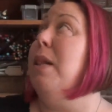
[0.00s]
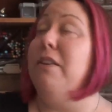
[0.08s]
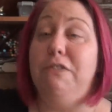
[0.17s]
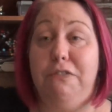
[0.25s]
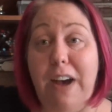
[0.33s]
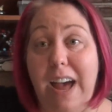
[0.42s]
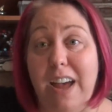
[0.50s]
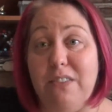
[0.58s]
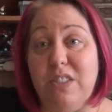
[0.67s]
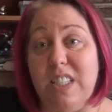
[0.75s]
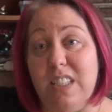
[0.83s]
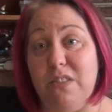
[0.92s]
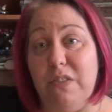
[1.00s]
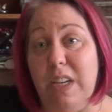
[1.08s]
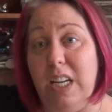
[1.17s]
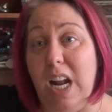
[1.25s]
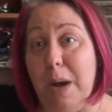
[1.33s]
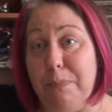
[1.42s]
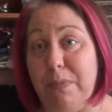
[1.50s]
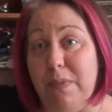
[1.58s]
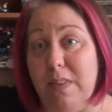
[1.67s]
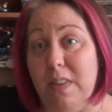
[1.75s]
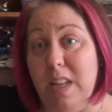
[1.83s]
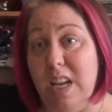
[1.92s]
5-6 feet up
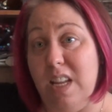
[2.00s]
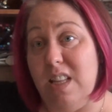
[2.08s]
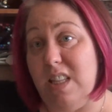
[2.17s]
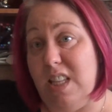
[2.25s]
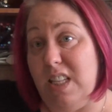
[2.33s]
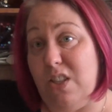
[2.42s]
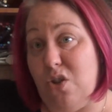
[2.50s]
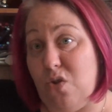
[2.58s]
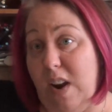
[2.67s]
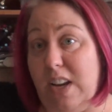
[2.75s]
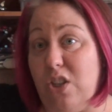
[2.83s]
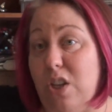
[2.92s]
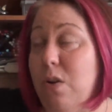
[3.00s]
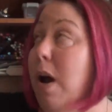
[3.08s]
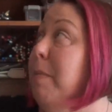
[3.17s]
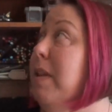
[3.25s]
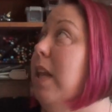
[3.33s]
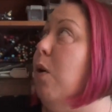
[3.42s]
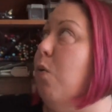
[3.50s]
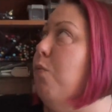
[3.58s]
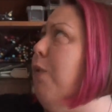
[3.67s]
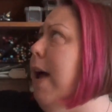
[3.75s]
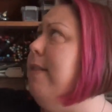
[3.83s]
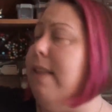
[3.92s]
in this direction, I mean like
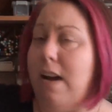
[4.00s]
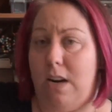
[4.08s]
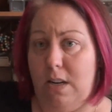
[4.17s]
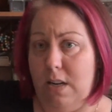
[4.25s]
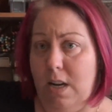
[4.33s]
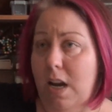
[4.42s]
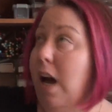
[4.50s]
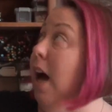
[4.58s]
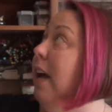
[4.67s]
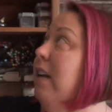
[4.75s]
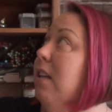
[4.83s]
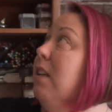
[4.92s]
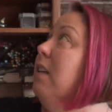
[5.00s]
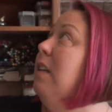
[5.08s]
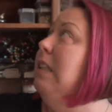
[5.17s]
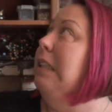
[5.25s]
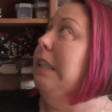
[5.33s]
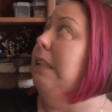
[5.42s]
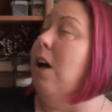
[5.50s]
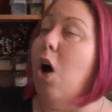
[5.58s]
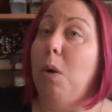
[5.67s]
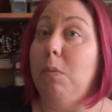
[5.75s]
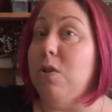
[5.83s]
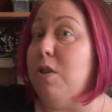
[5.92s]
right there, I could
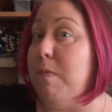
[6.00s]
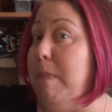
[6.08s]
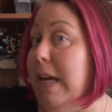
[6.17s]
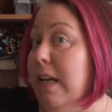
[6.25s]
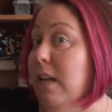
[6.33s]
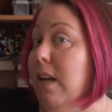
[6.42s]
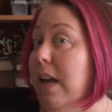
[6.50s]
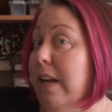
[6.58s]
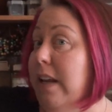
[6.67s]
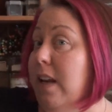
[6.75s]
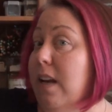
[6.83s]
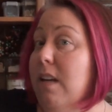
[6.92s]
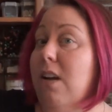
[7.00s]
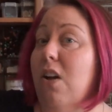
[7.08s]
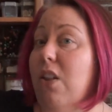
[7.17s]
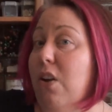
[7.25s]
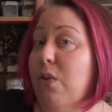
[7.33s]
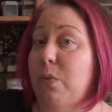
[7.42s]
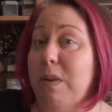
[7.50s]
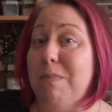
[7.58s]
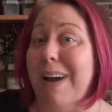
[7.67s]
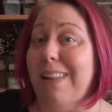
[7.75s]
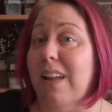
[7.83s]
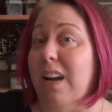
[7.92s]
almost spit and hit it, although with
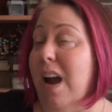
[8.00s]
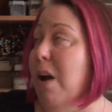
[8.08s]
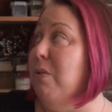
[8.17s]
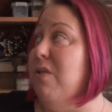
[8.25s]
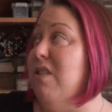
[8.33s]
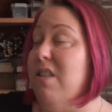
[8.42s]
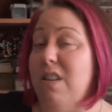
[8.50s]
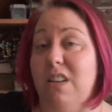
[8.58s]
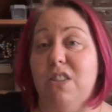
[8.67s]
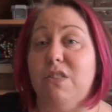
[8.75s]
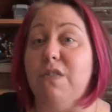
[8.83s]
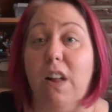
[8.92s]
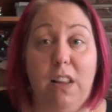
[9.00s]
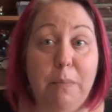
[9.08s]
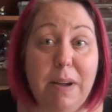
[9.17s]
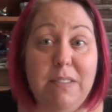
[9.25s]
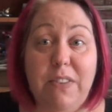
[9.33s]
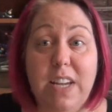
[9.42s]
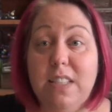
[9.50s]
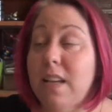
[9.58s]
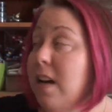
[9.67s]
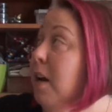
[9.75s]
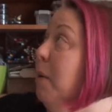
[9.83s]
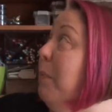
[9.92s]
my luck I did just fall on my face.
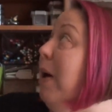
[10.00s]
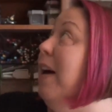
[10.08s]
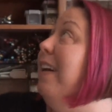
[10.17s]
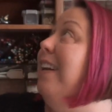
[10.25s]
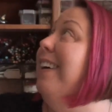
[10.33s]
But